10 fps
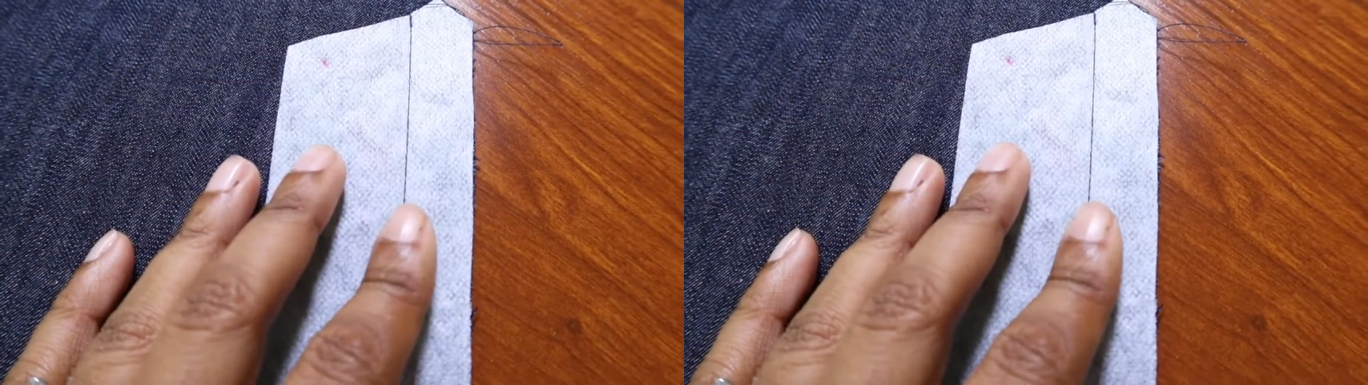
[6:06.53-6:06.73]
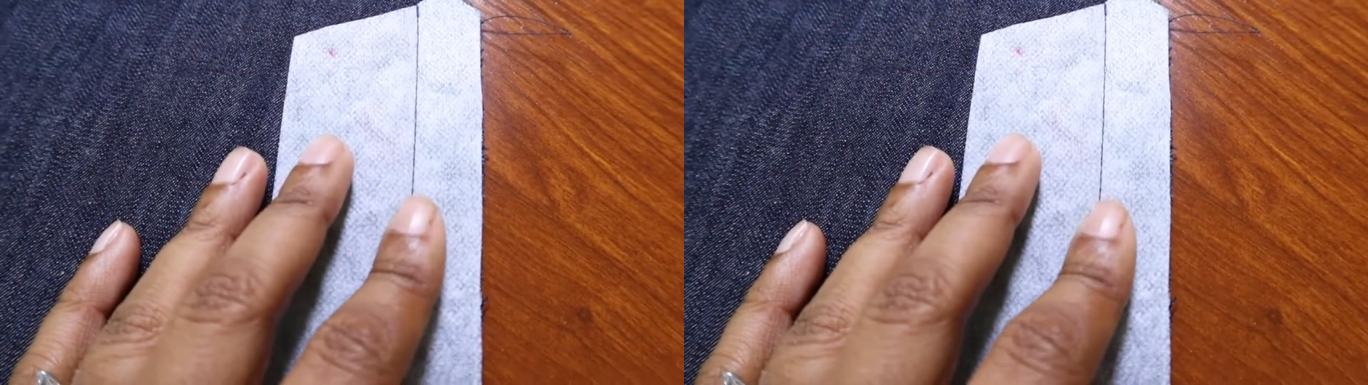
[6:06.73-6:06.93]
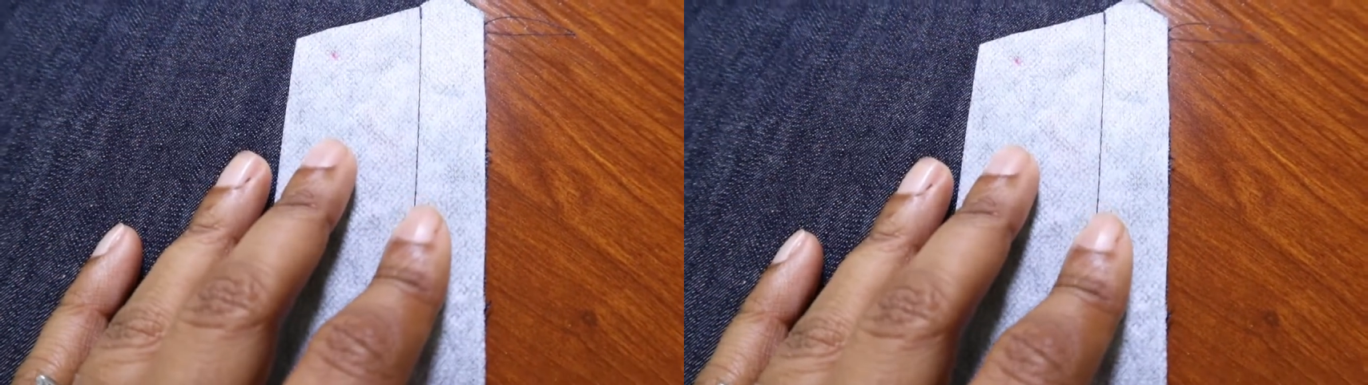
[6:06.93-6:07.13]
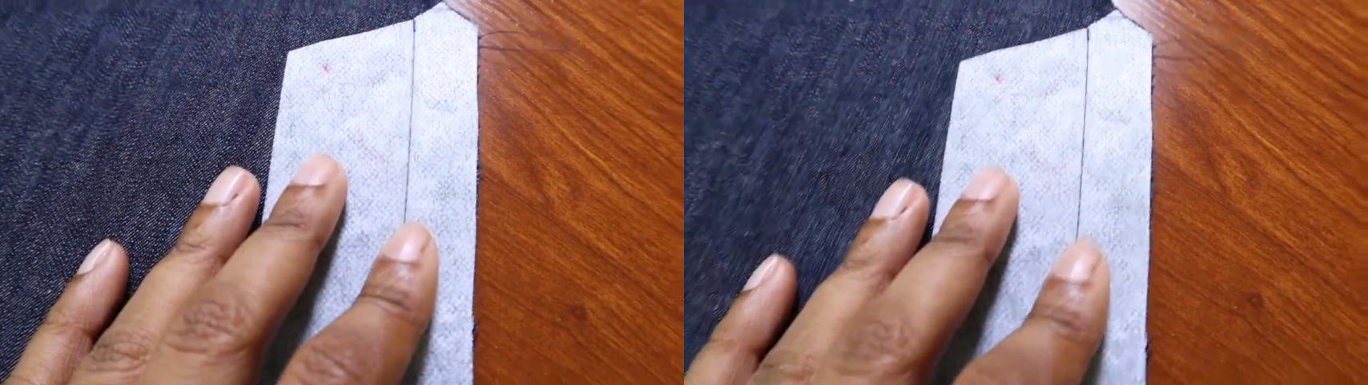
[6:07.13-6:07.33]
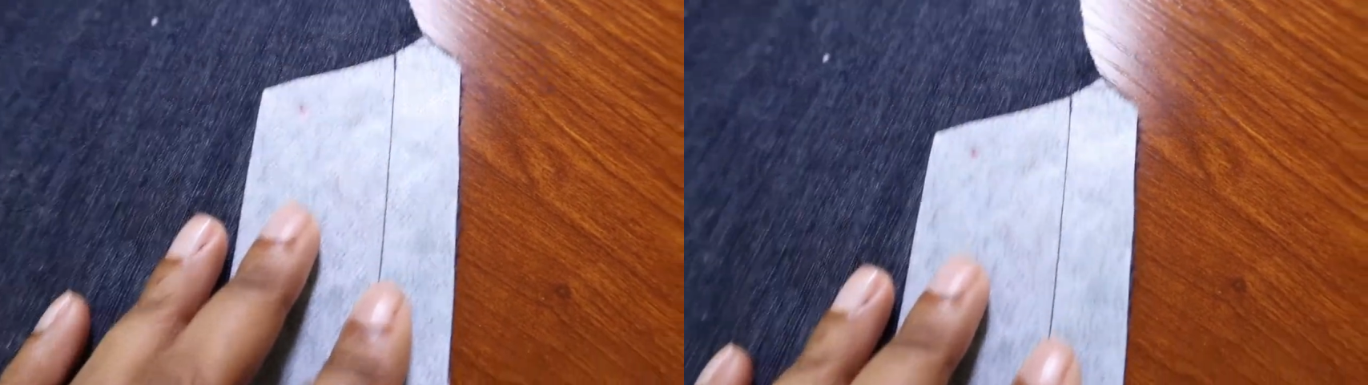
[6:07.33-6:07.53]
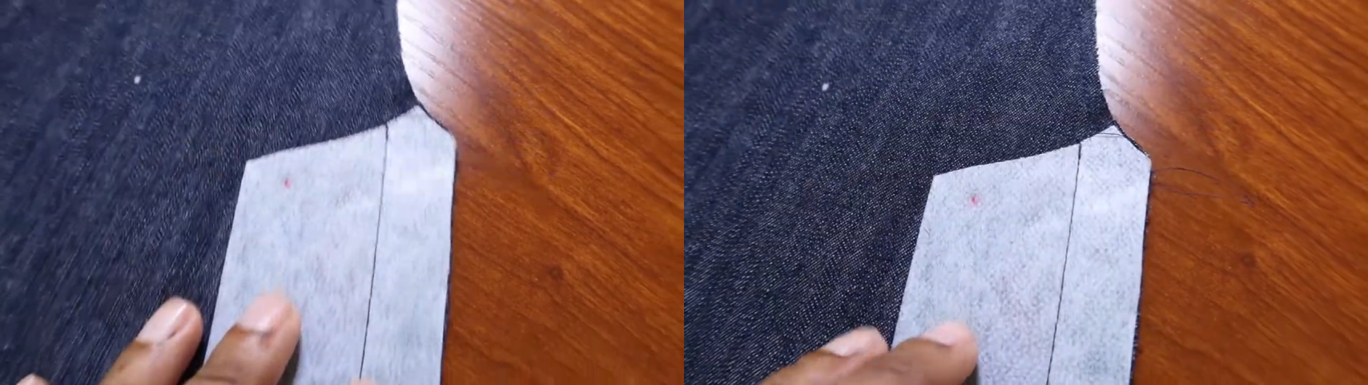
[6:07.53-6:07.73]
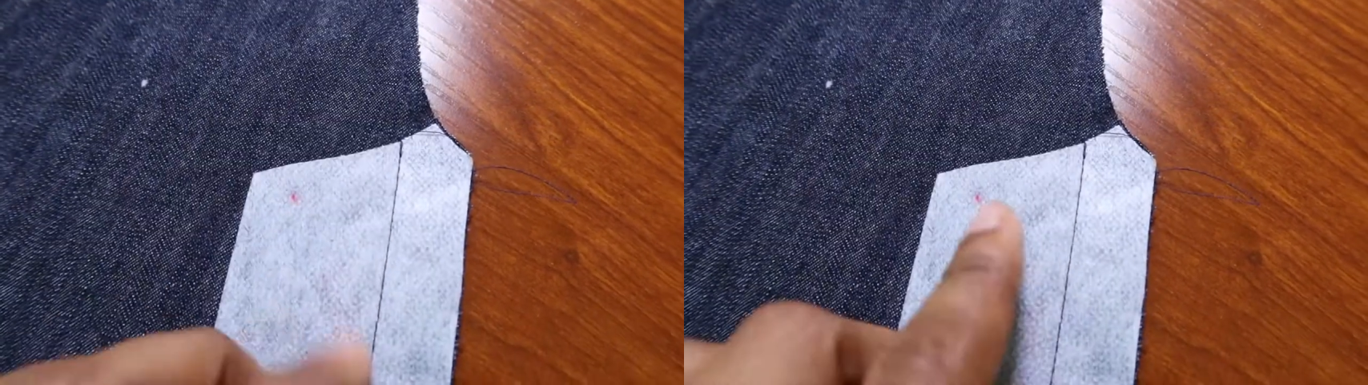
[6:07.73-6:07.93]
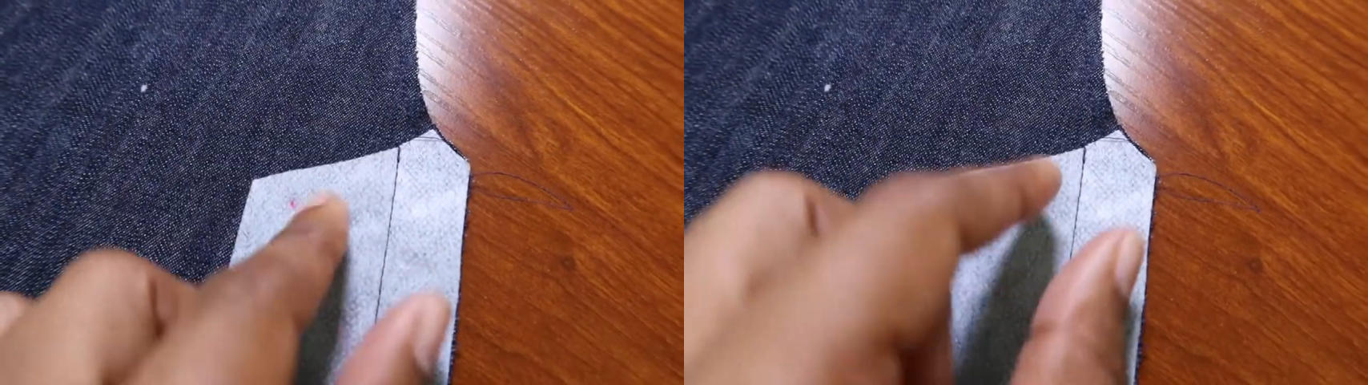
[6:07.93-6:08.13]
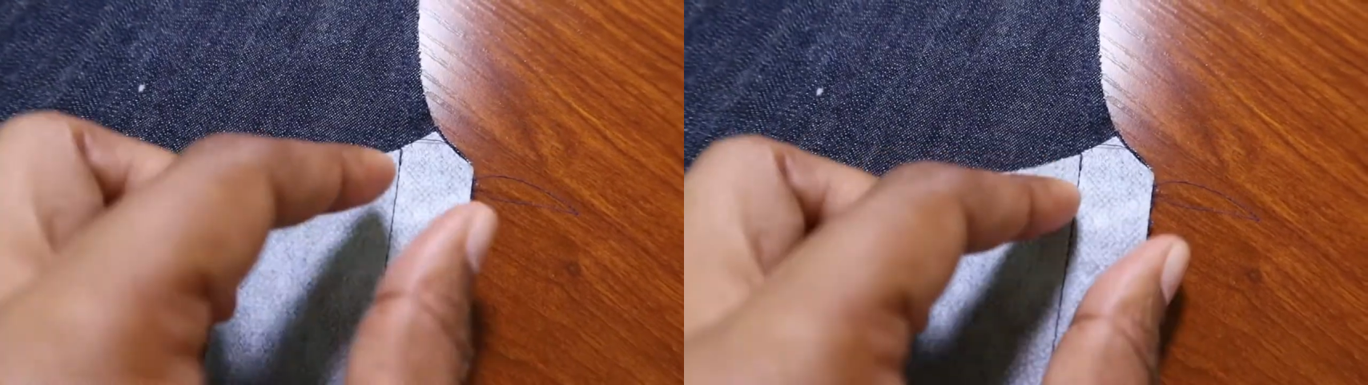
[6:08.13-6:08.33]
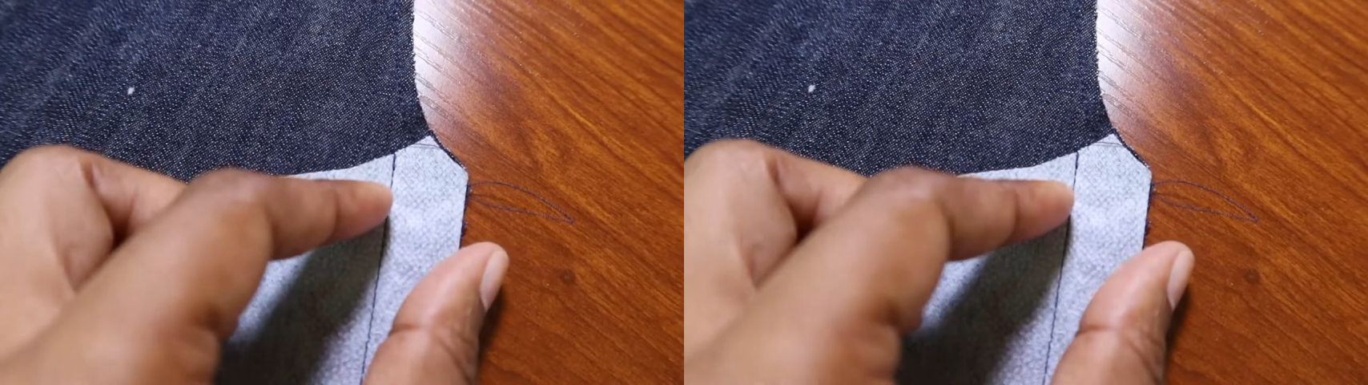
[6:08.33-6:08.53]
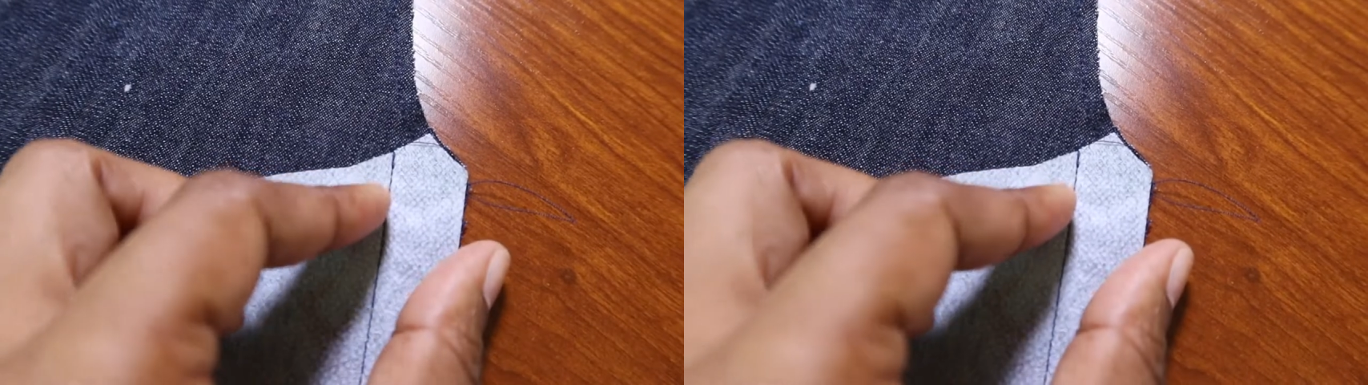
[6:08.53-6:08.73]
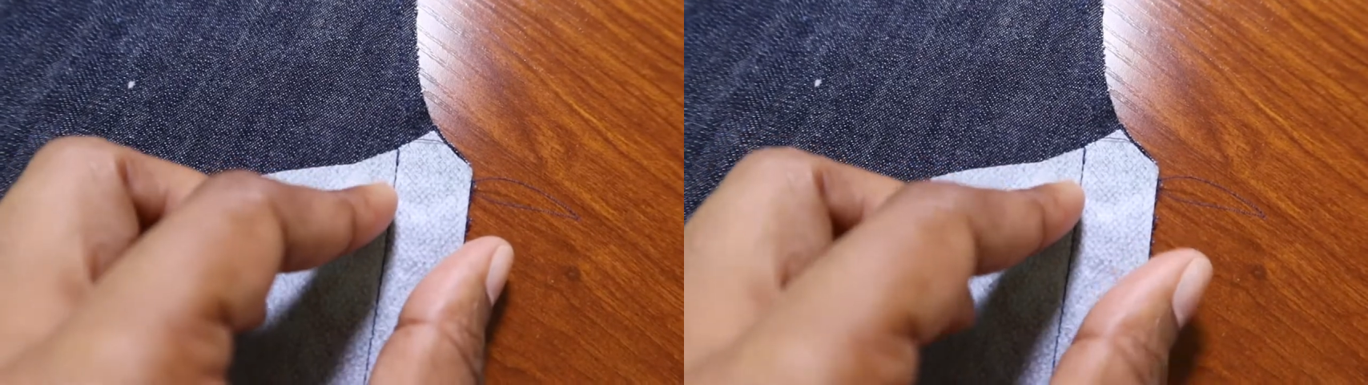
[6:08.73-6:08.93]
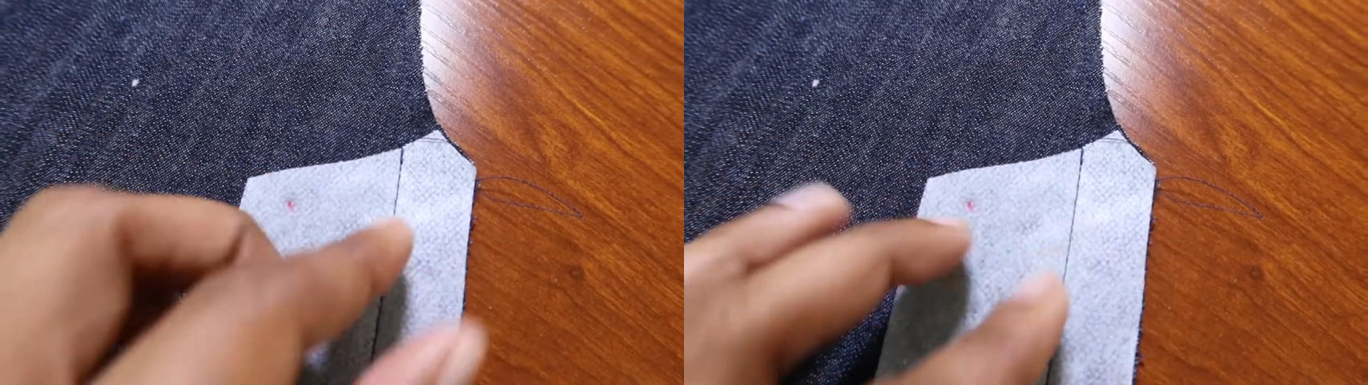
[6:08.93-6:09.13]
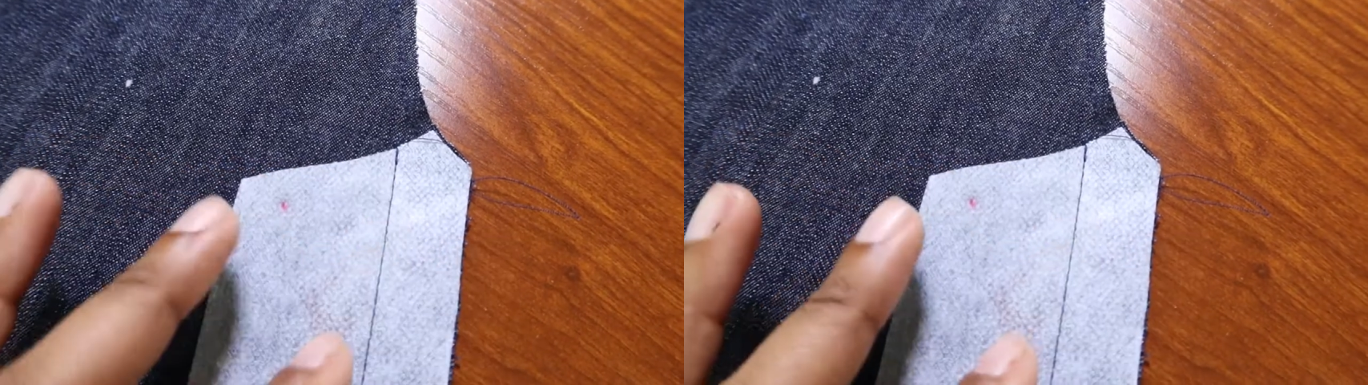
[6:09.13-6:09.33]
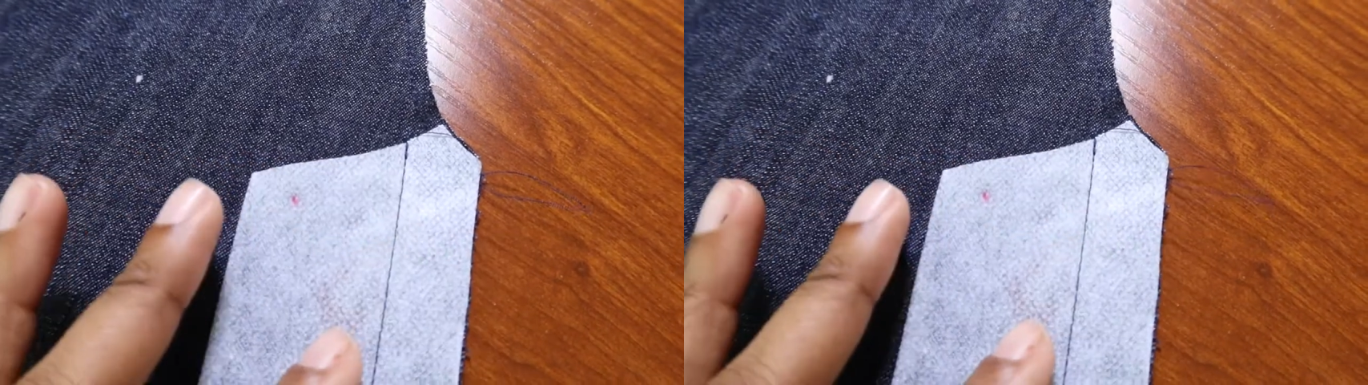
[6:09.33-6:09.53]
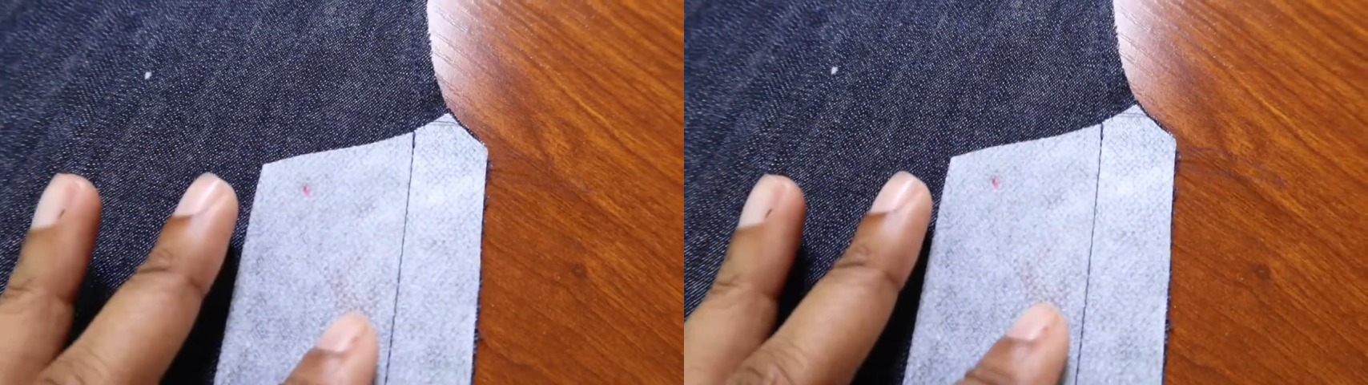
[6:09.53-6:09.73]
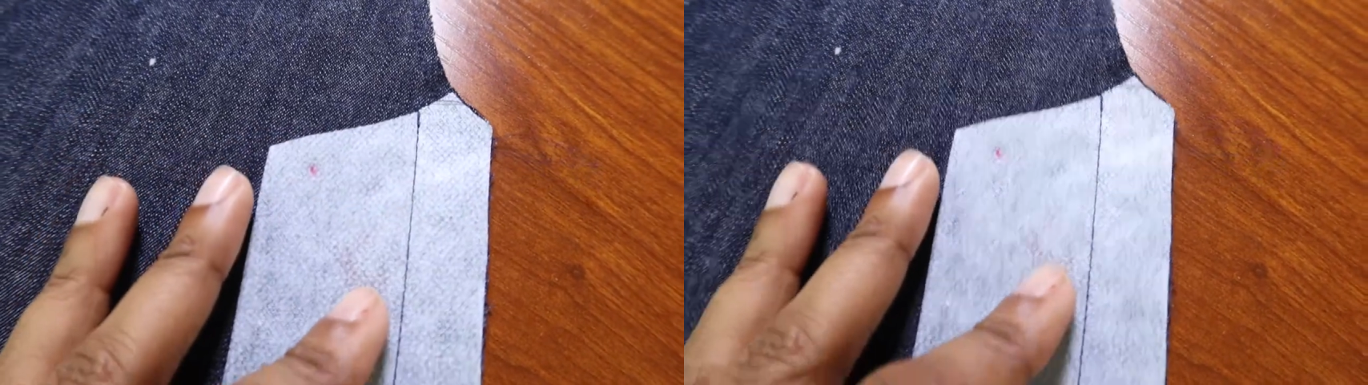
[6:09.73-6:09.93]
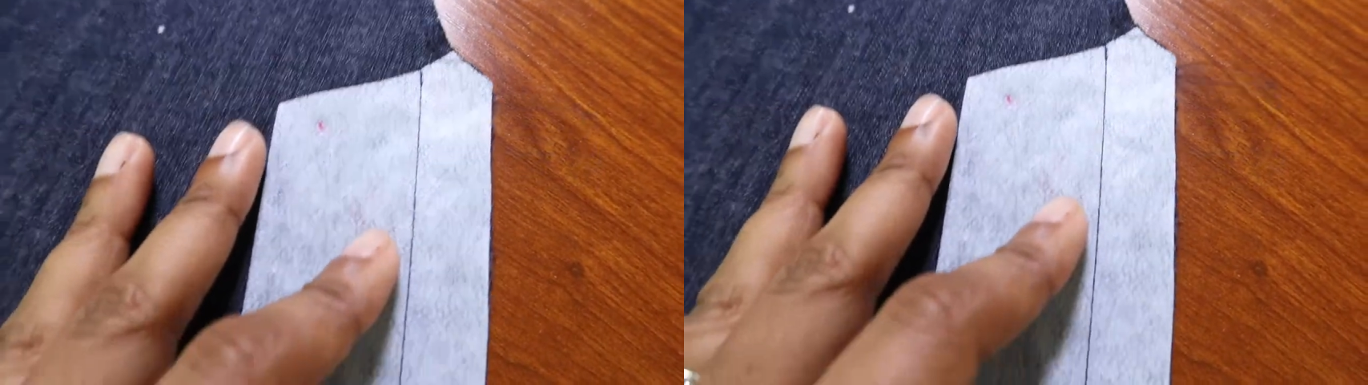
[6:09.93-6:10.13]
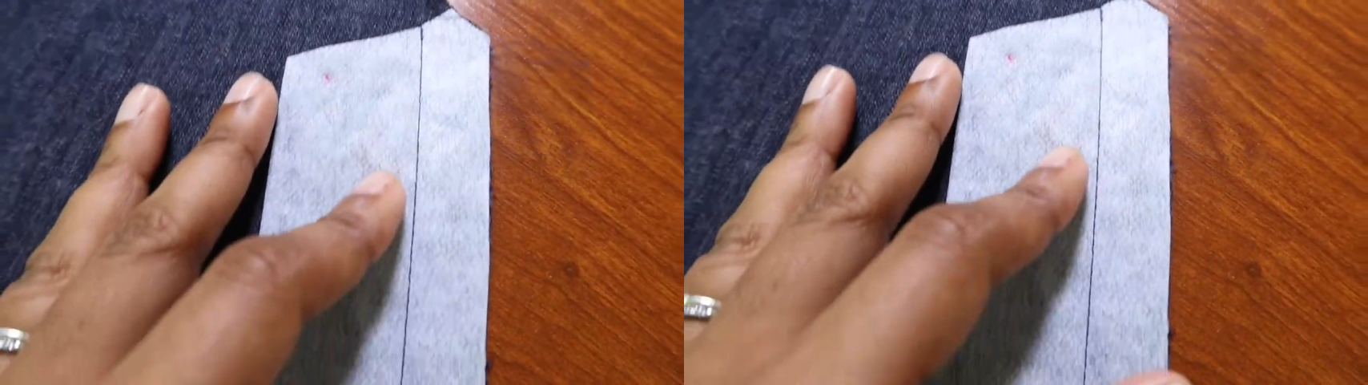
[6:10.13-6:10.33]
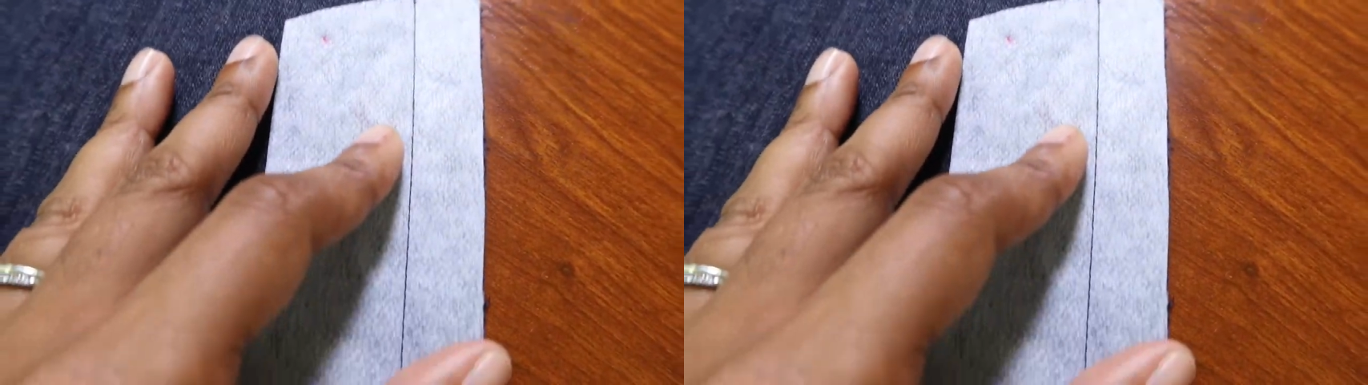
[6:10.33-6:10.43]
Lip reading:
No face is visible, so there are no lips to read.